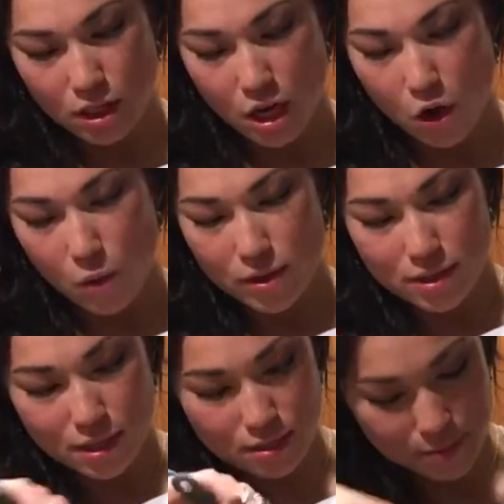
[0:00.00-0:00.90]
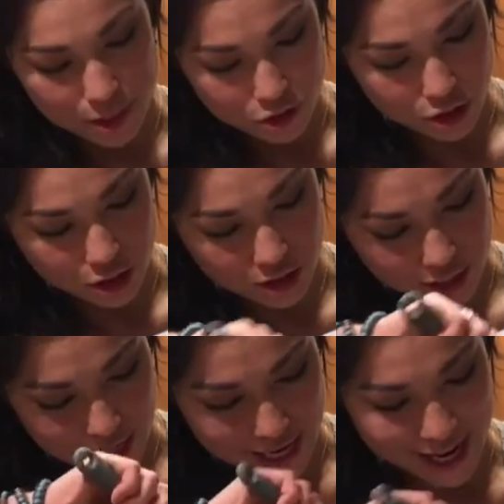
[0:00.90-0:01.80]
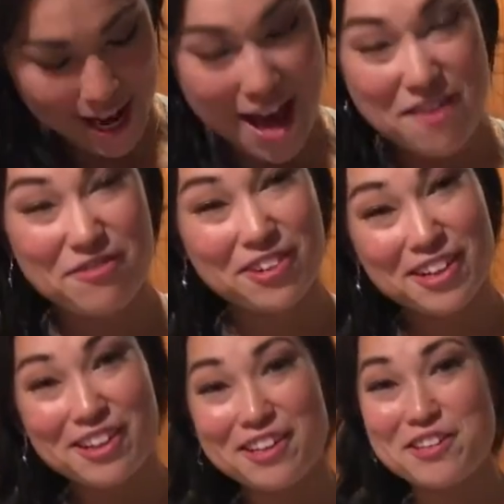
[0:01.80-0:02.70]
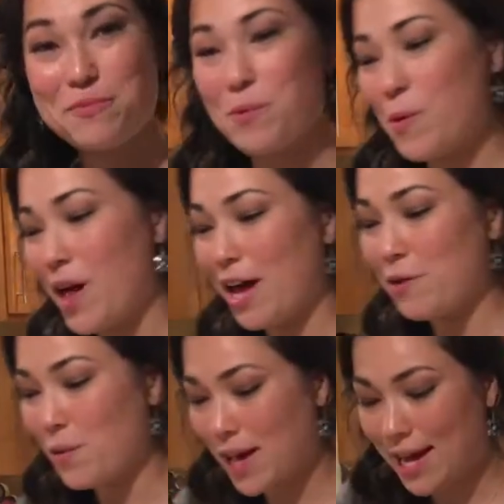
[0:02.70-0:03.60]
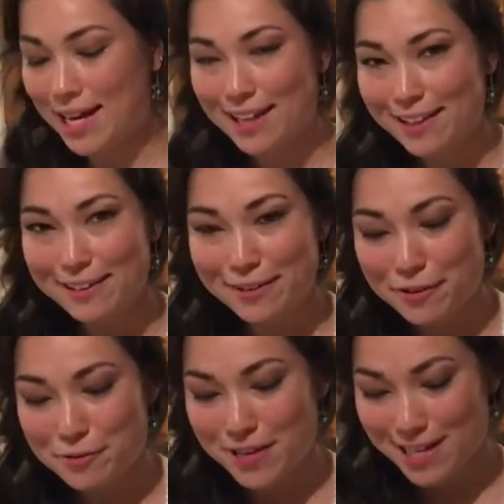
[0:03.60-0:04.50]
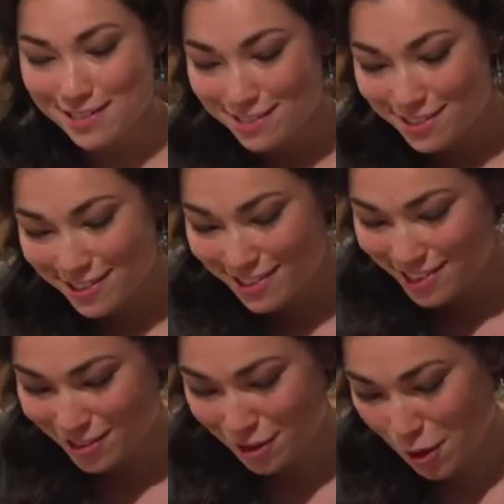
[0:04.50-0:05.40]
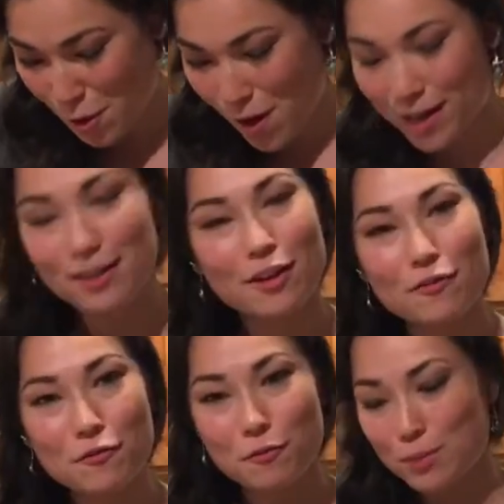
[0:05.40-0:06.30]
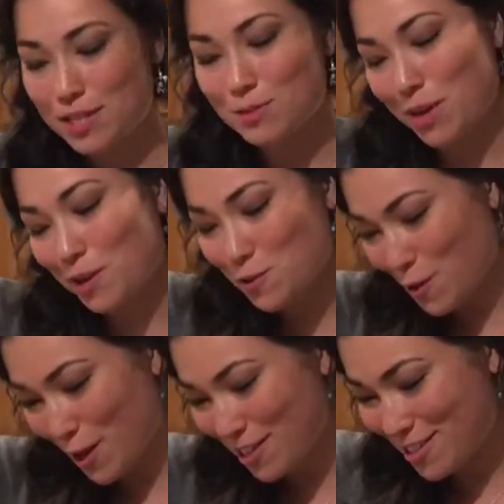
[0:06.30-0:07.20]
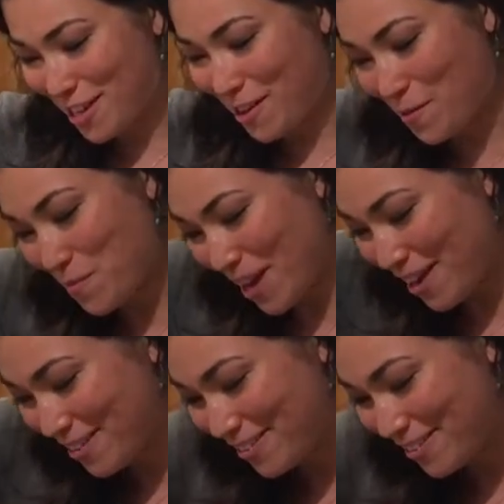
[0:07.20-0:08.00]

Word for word: And I always like to make sure that I get everything in the bowl. I don't want anything to go to waste. So I love my spatula to help me